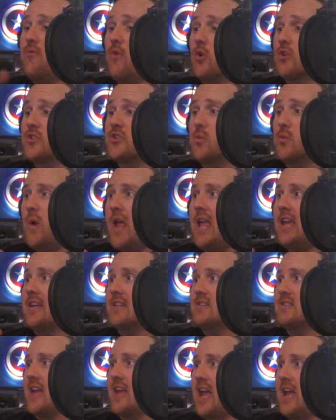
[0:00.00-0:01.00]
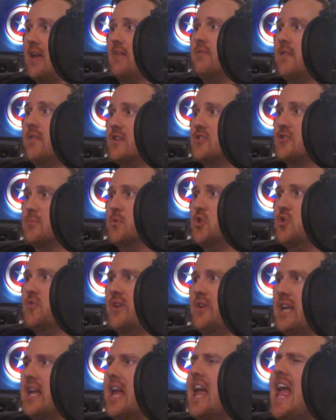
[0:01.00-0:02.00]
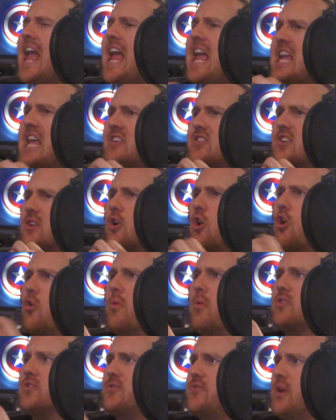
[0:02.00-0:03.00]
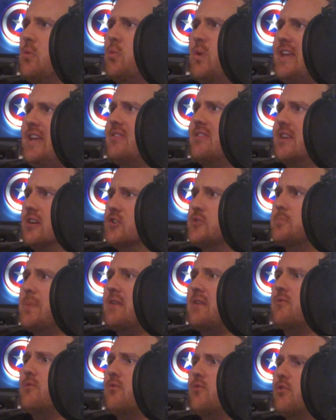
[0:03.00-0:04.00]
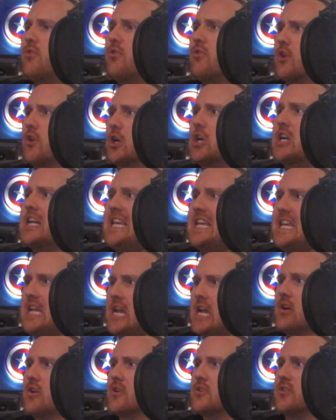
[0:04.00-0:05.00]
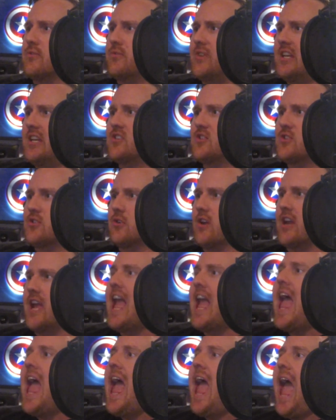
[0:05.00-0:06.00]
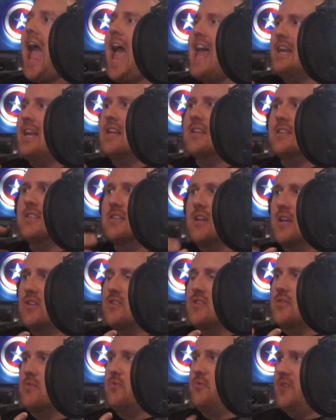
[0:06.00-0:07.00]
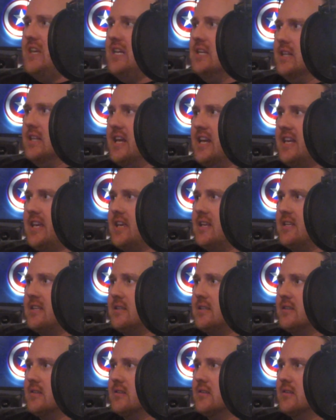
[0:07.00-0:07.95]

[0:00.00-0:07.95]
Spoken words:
Force Awakens and this movie is it almost... there's been 30 years of history, and it doesn't feel like it.